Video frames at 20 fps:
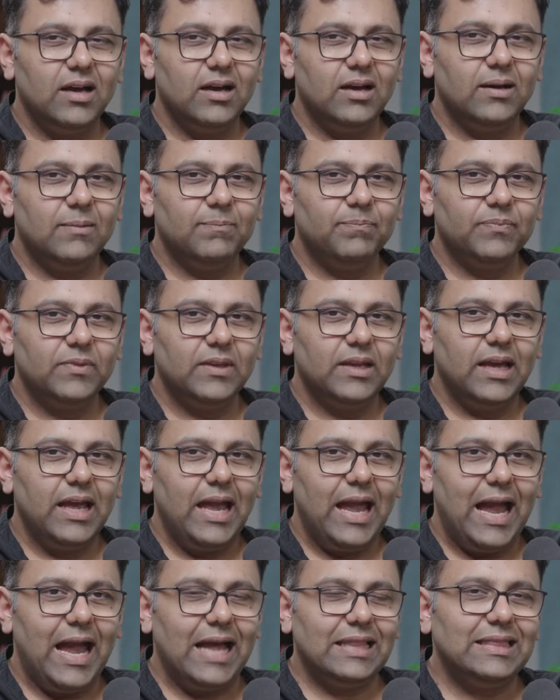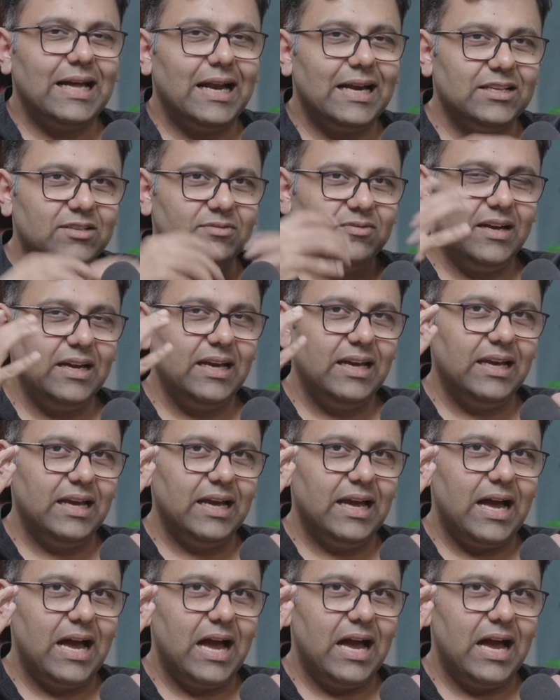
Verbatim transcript: Um, and that is why